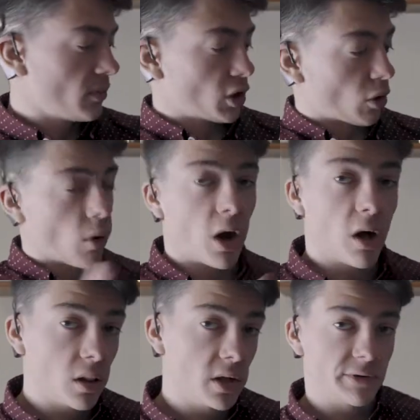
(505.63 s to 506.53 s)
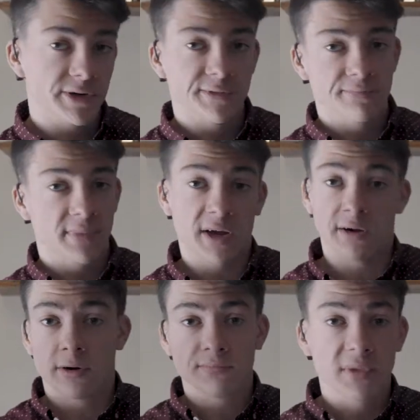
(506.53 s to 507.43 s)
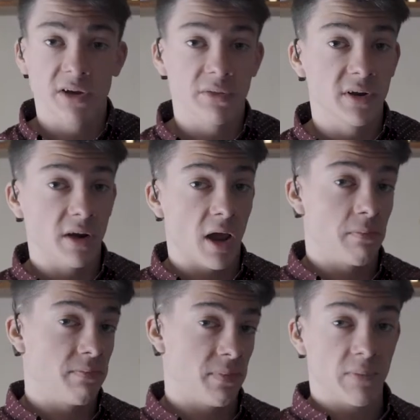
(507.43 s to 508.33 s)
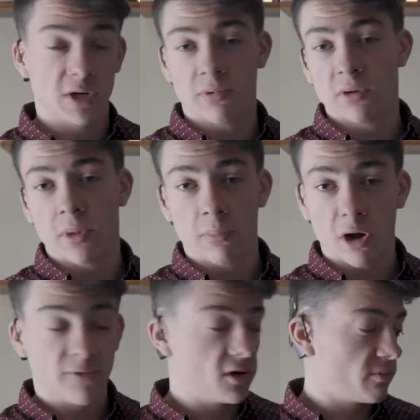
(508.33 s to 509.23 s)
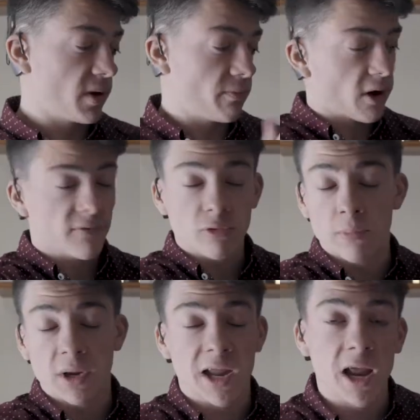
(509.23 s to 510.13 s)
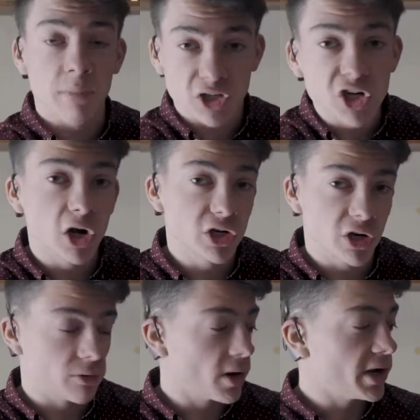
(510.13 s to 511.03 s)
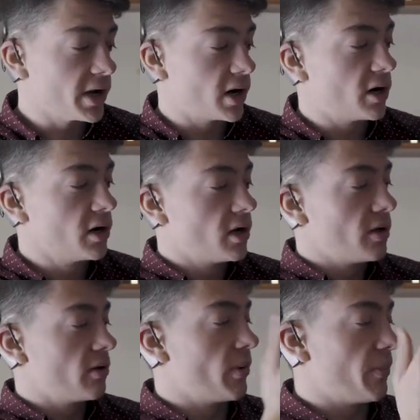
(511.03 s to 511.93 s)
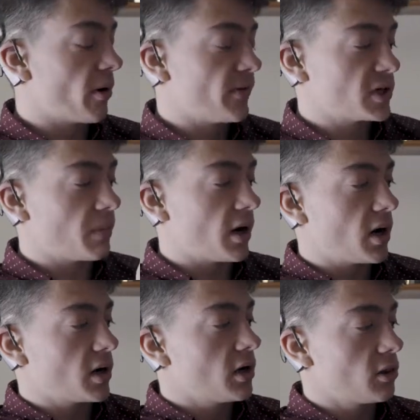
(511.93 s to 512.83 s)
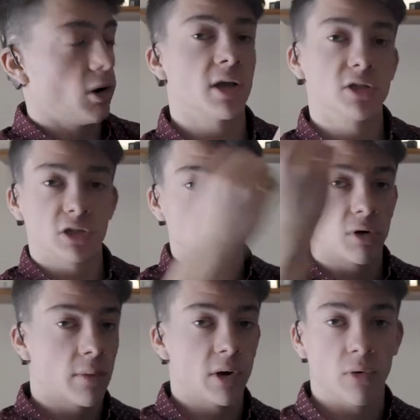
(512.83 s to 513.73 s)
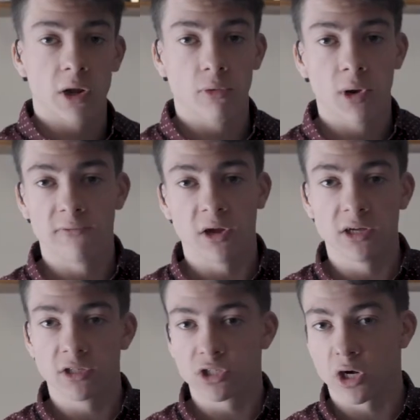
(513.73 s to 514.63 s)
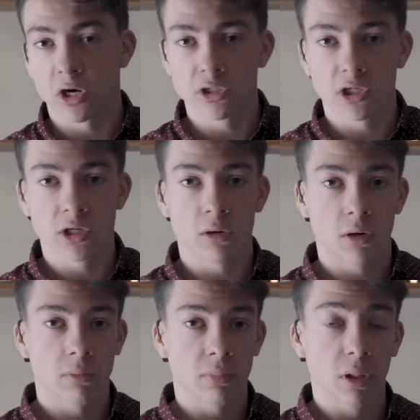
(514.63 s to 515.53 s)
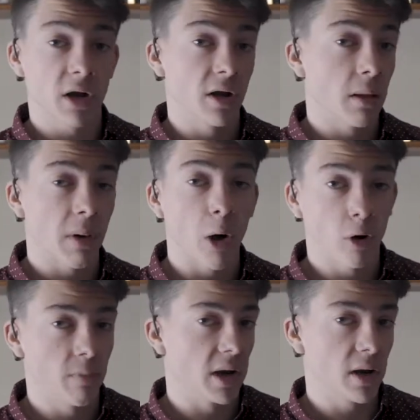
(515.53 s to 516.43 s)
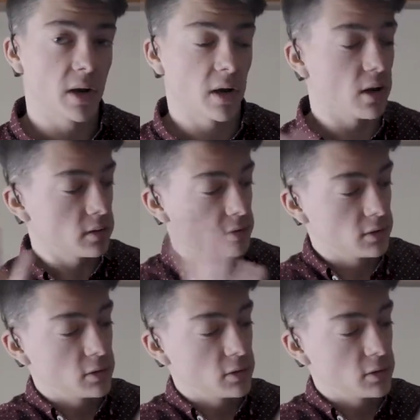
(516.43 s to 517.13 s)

your wallet, or I don't know, anything. I'm just putting my preference would be camera charger right here. It would be a perfect spot, so I can just grab it right away if I need to charge it or plug it in the power bank and